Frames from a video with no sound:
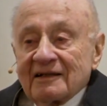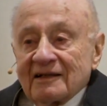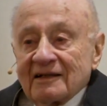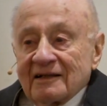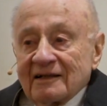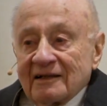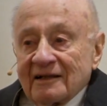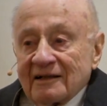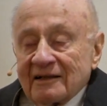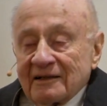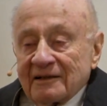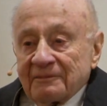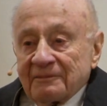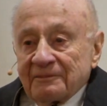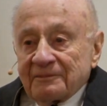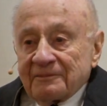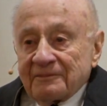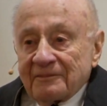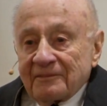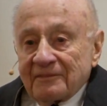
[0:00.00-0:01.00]

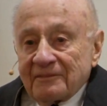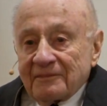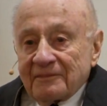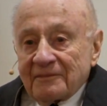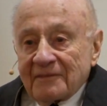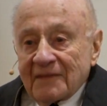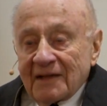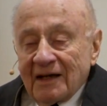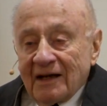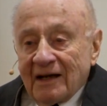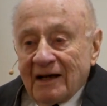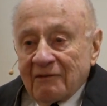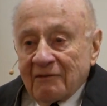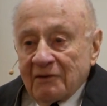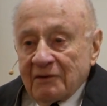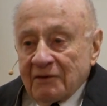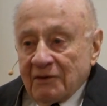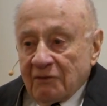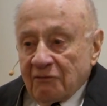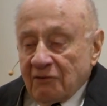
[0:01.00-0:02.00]
um,
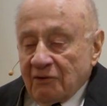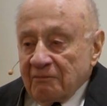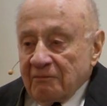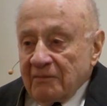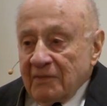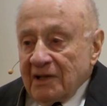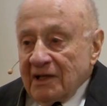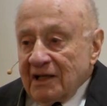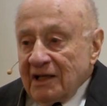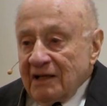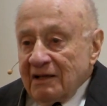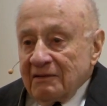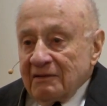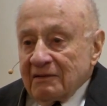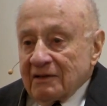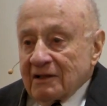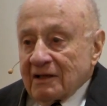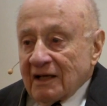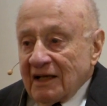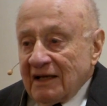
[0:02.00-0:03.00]
there were many
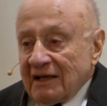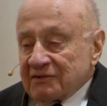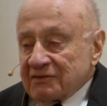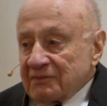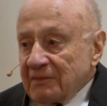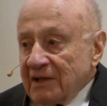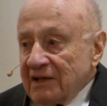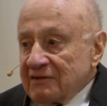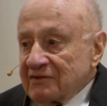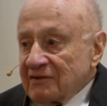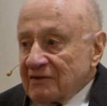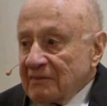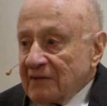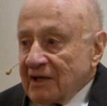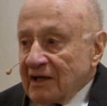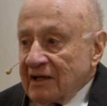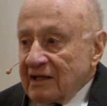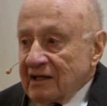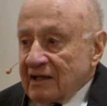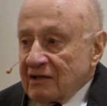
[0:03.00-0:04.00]
classmates of
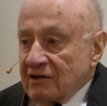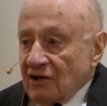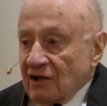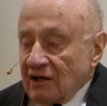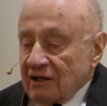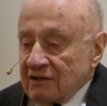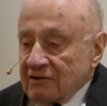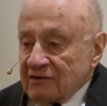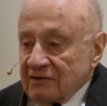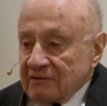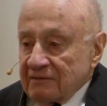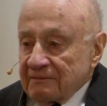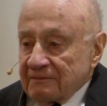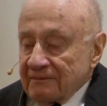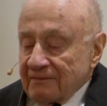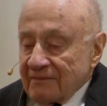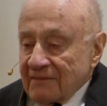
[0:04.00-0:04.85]
mine at Johnson.